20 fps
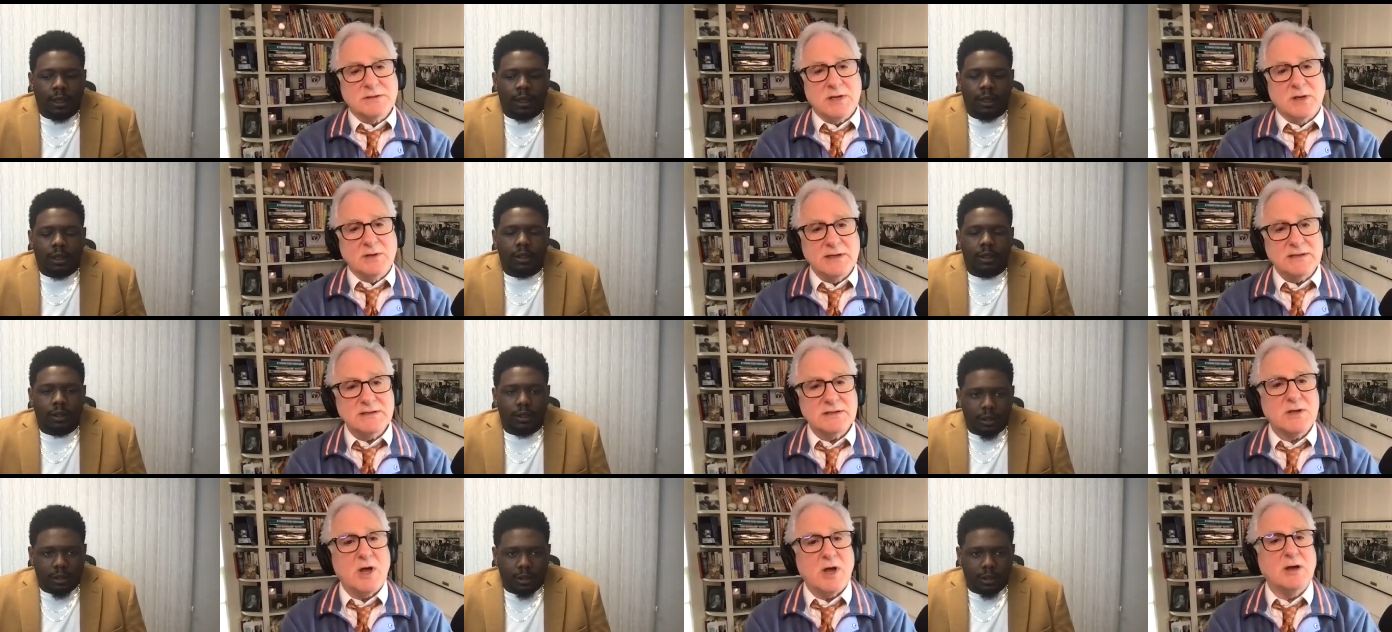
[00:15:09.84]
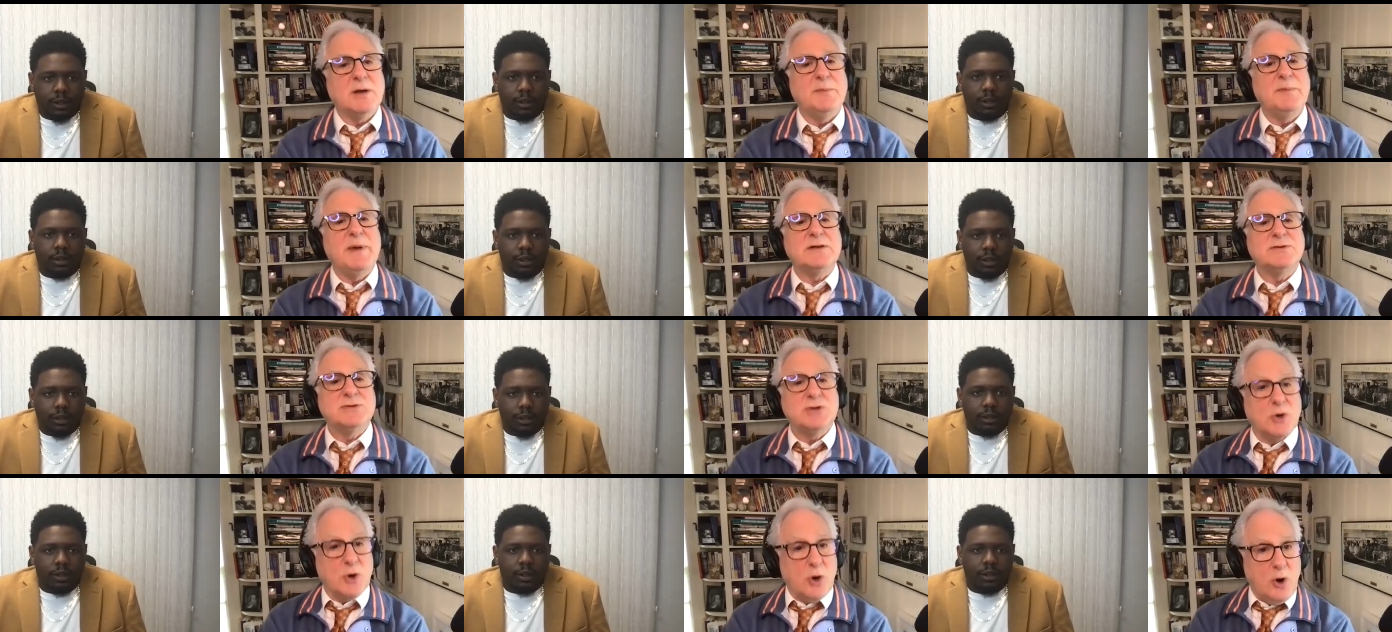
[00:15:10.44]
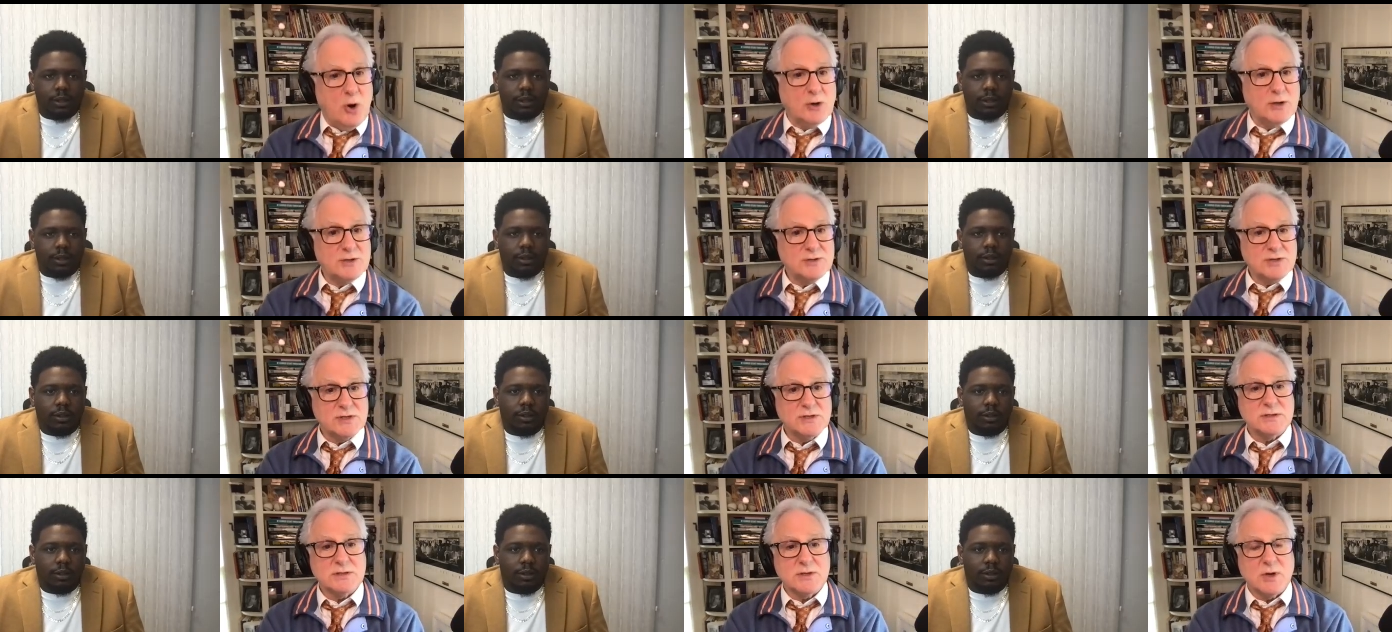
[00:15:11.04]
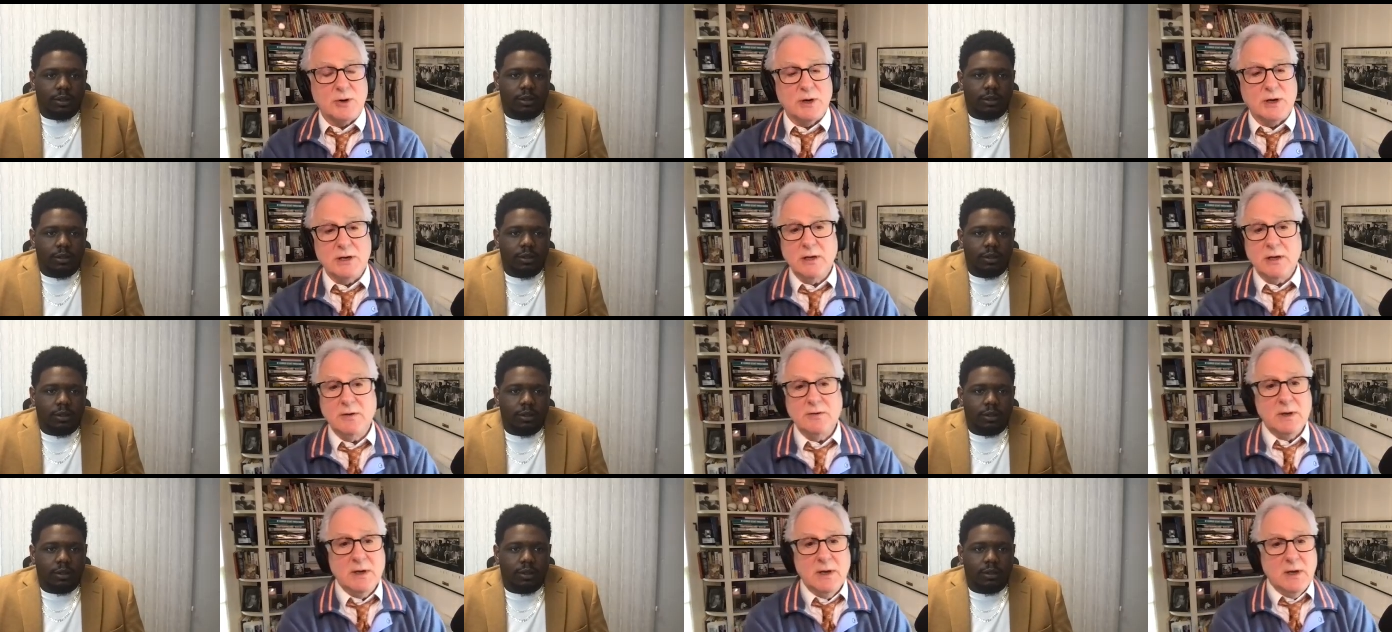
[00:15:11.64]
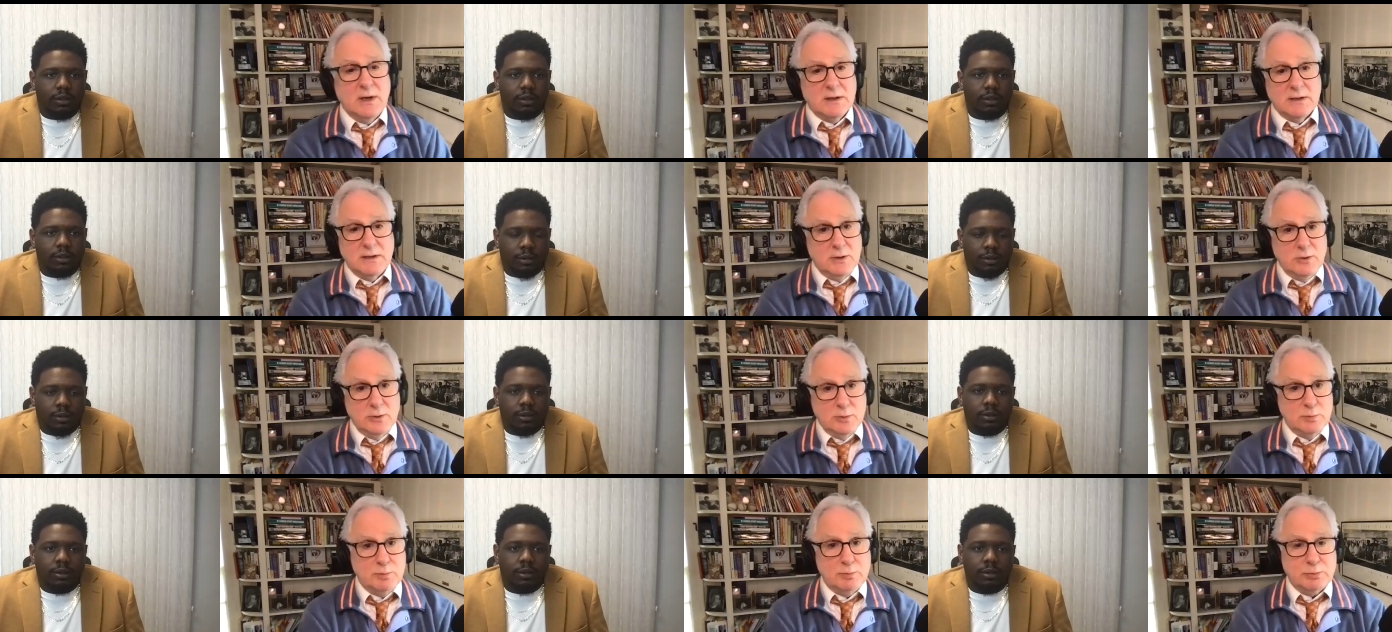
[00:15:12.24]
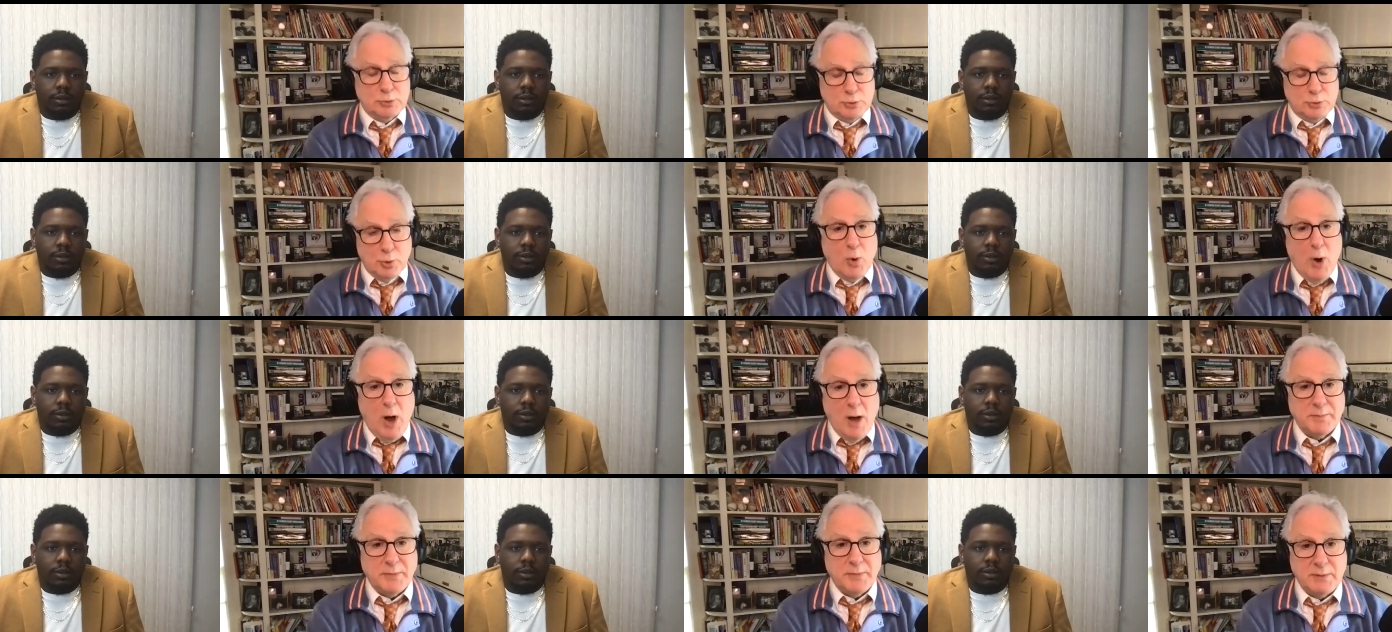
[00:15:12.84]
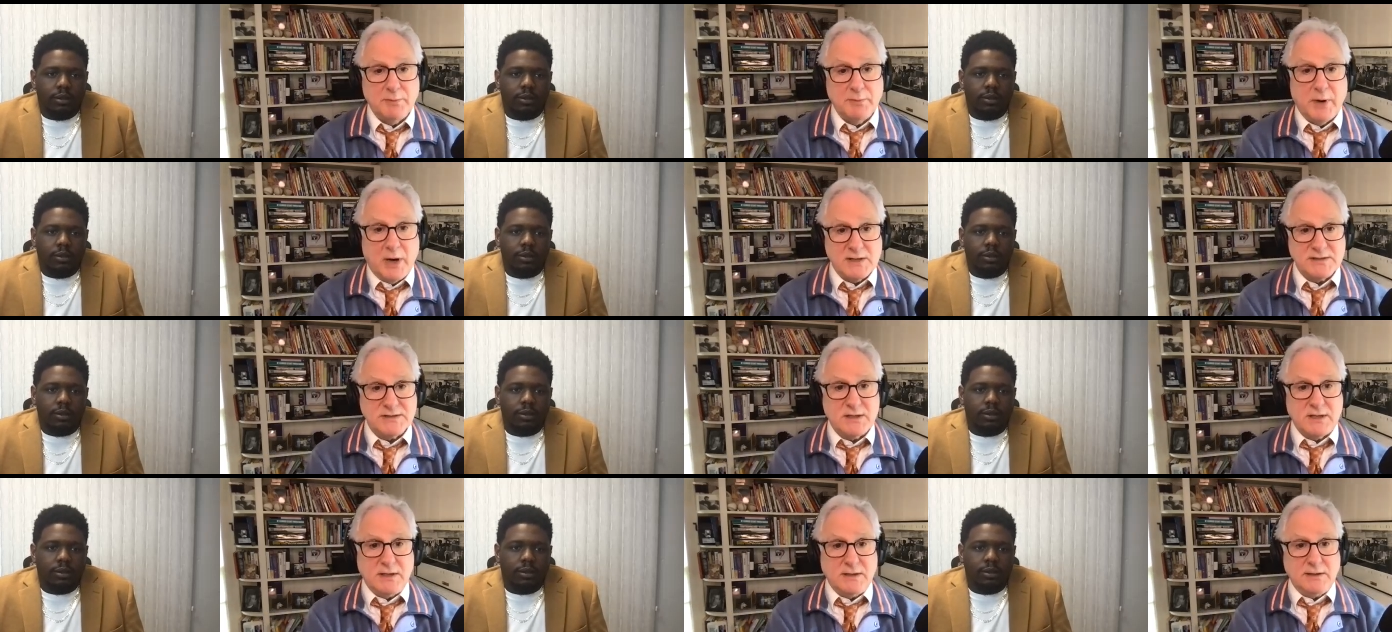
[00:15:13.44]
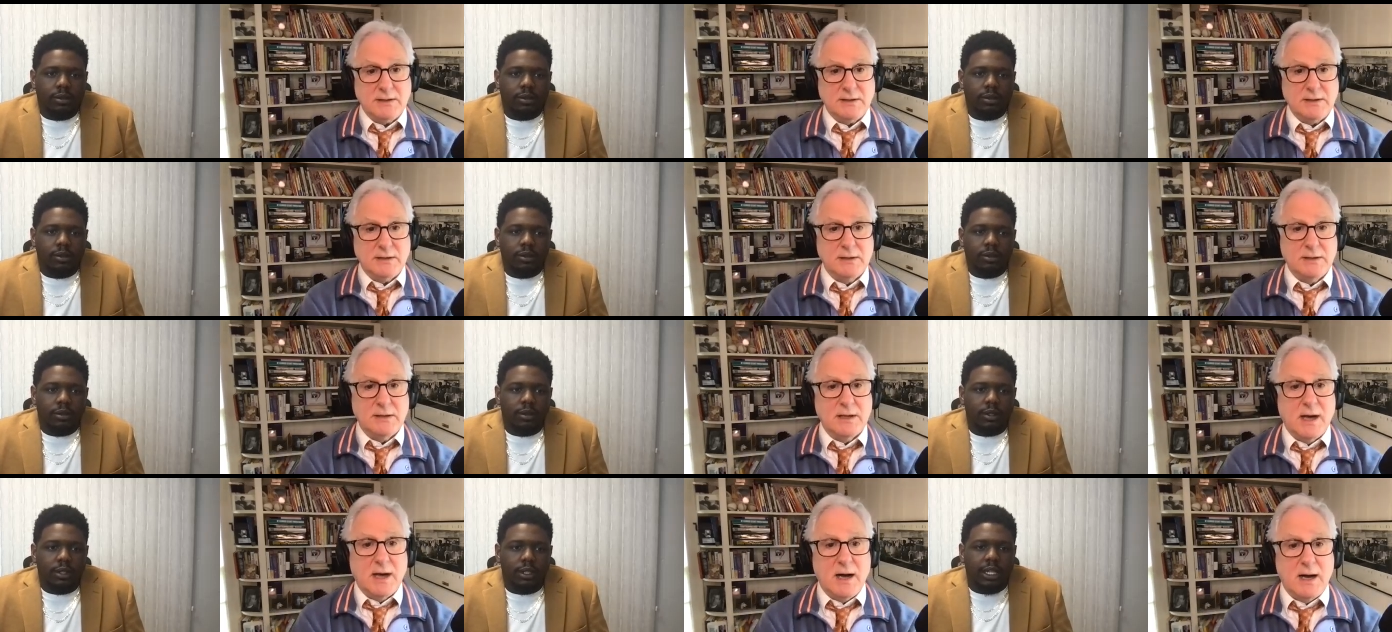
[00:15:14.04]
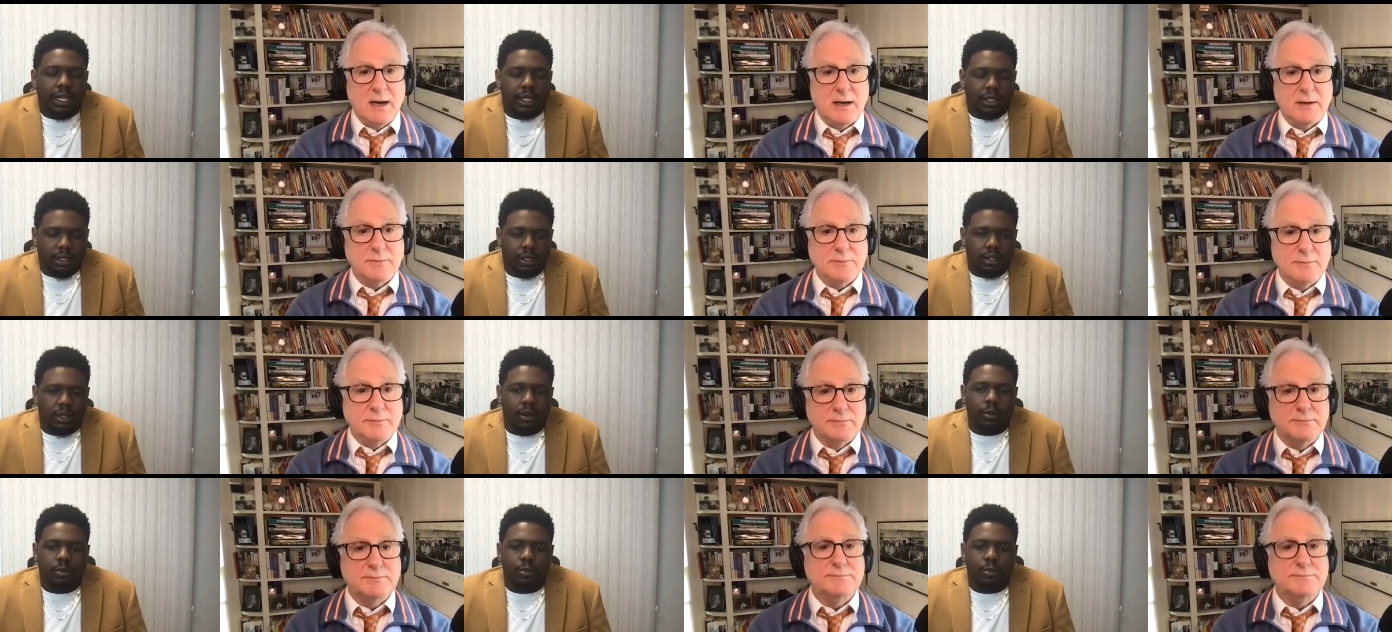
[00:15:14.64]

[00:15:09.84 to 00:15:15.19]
Speaker 1: So let's talk about your origin story. You you grew up in Boston. Yes, um,